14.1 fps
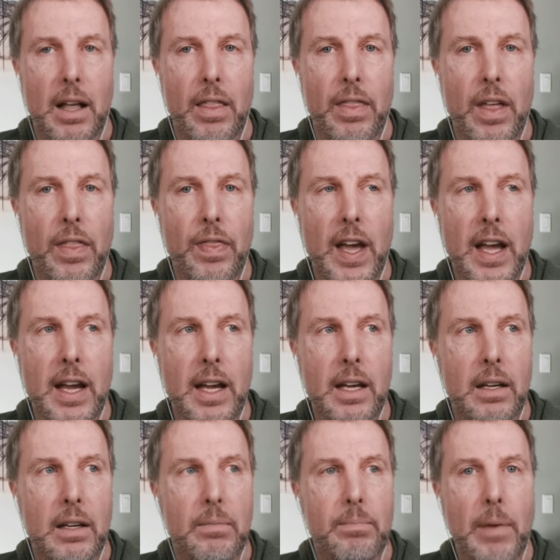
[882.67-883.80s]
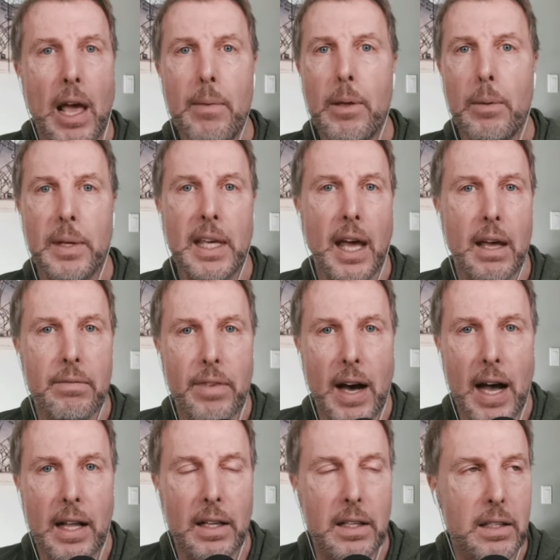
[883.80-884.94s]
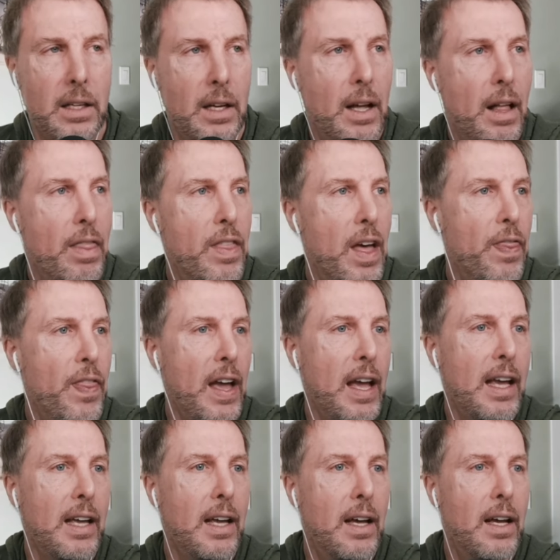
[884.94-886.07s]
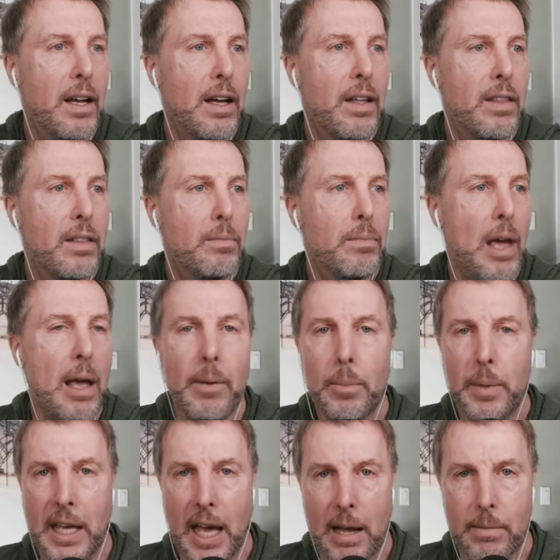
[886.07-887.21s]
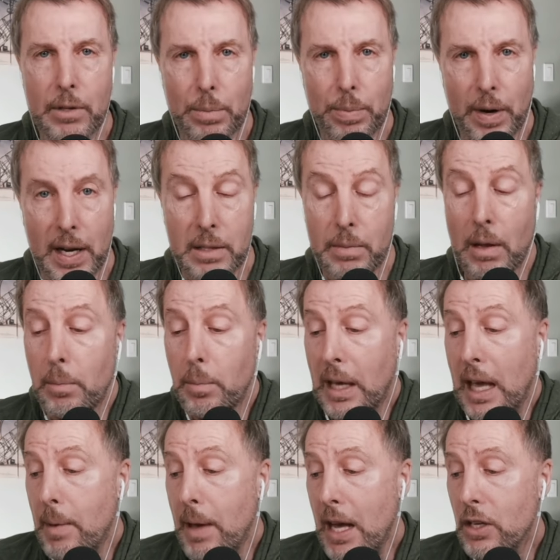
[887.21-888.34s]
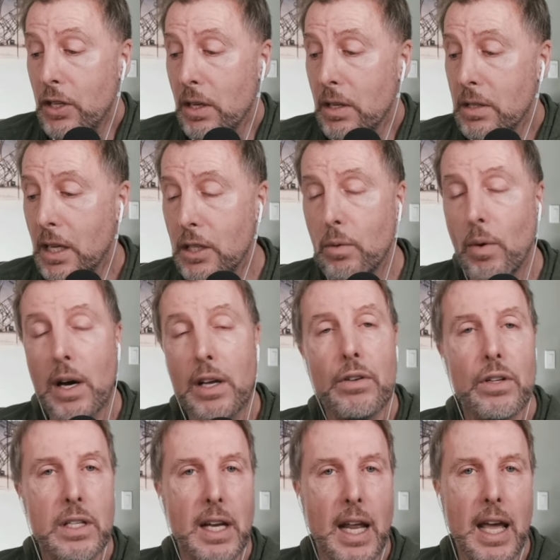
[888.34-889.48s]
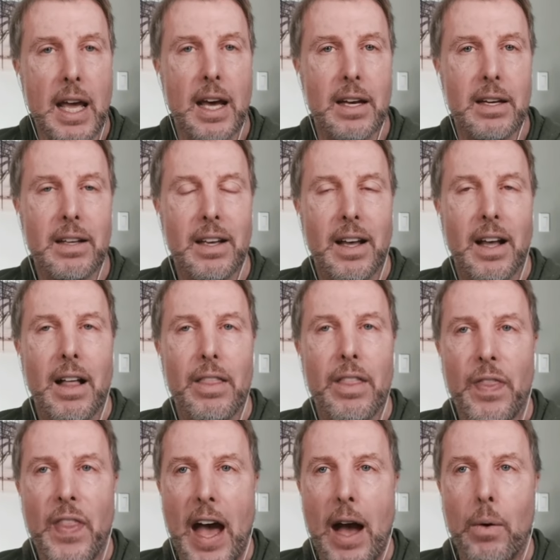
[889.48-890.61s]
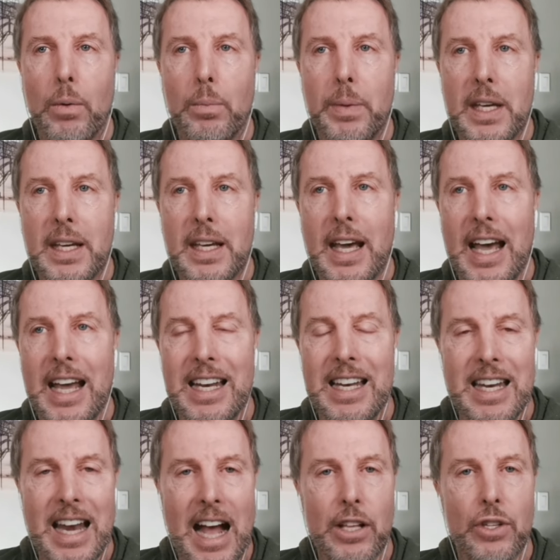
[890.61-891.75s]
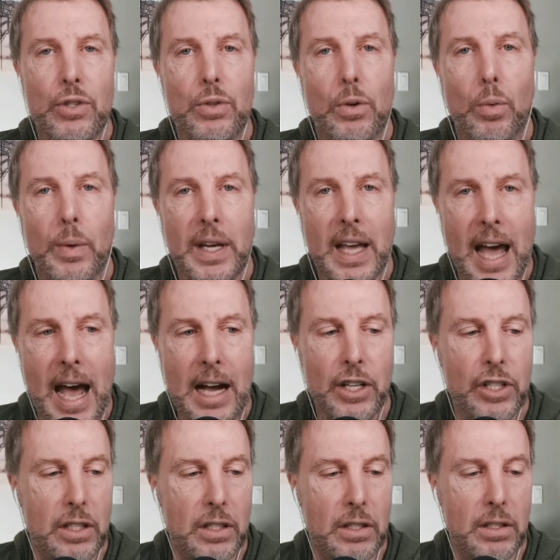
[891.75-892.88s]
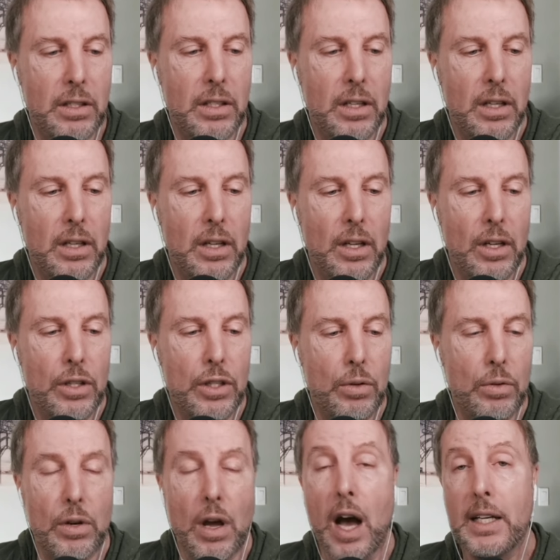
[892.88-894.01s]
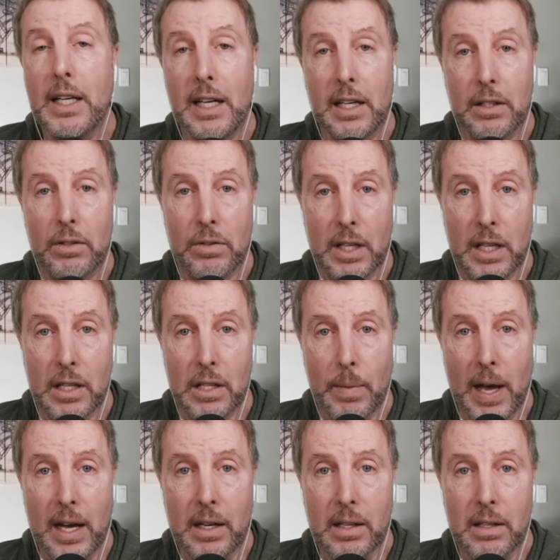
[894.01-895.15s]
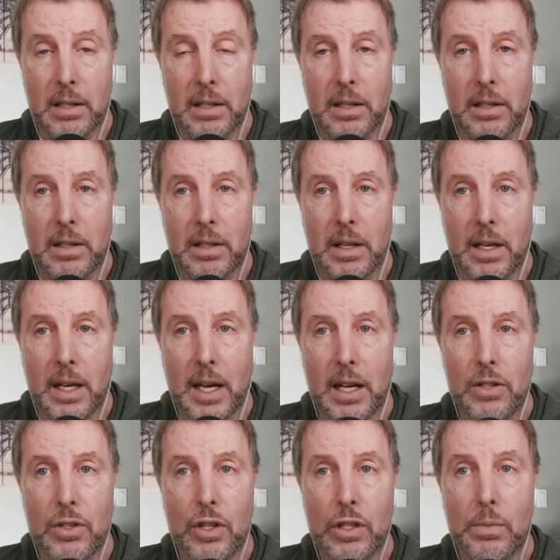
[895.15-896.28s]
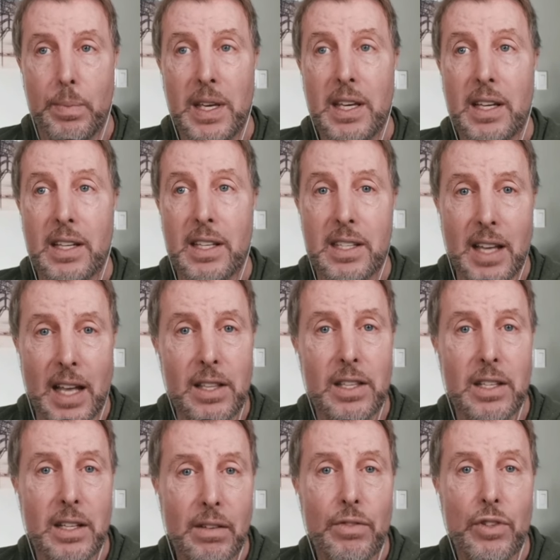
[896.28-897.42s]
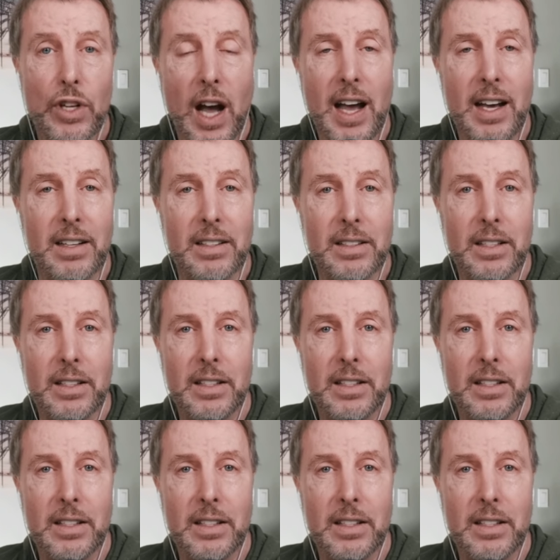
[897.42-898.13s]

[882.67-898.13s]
that they maybe became violent, that they maybe became depressed, maybe became anxious? Can you understand that that would be a natural reaction to not getting their needs met and just being a sensitive child?